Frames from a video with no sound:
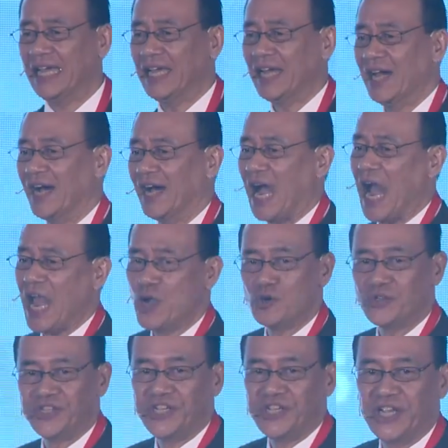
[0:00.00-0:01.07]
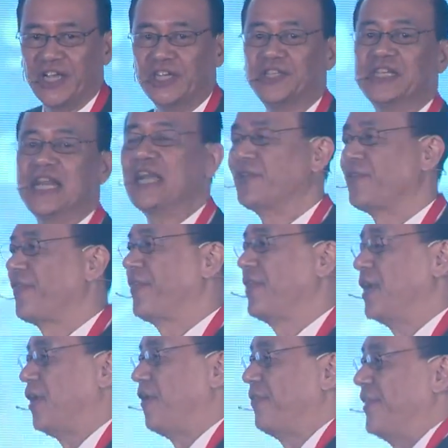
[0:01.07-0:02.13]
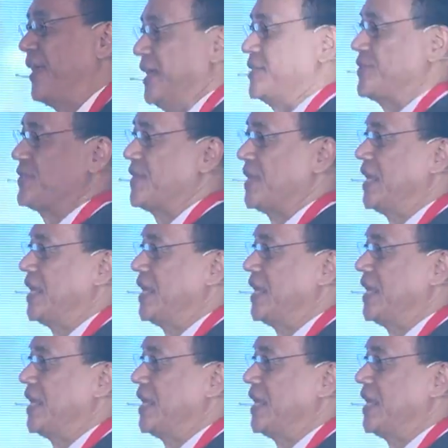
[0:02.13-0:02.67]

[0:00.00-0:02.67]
IoT, Internet of Things.